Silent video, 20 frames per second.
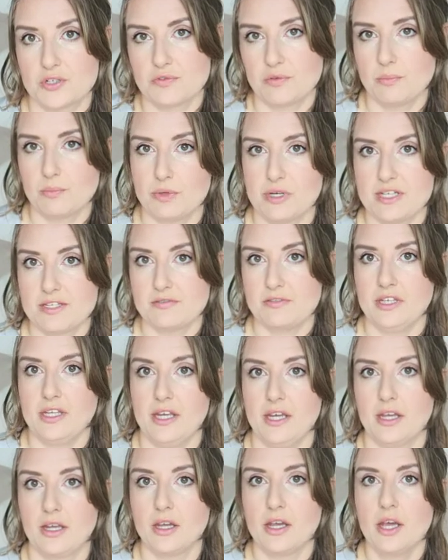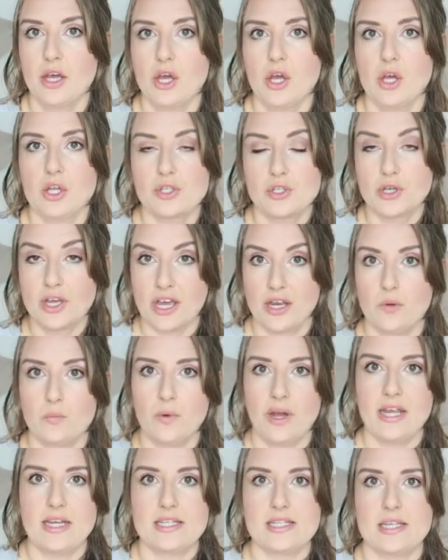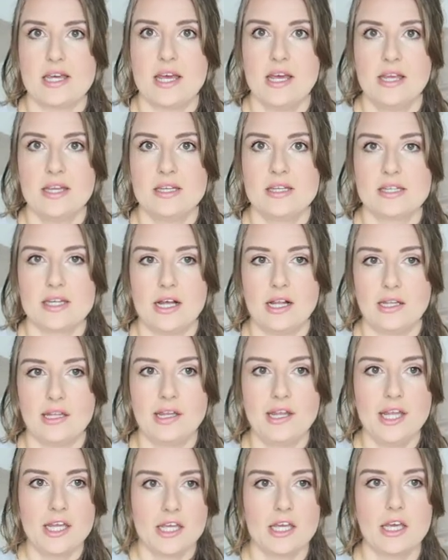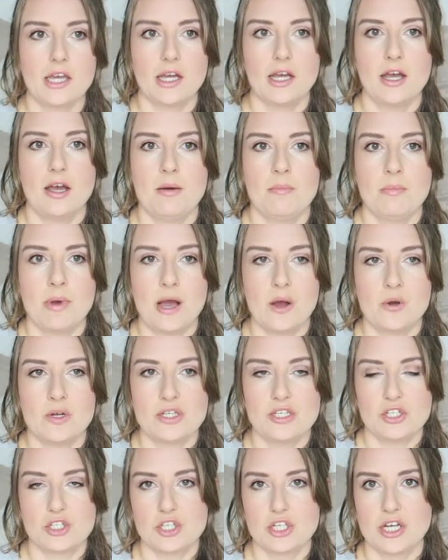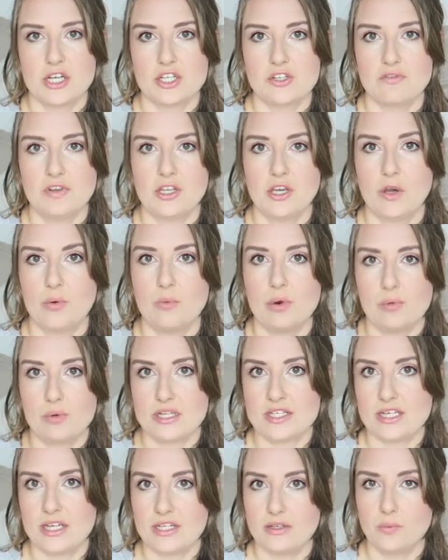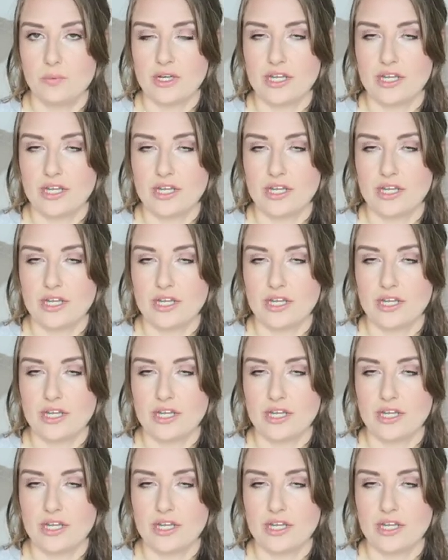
from breastfeeding to gain weight. And I'll link our discharge video where we stayed a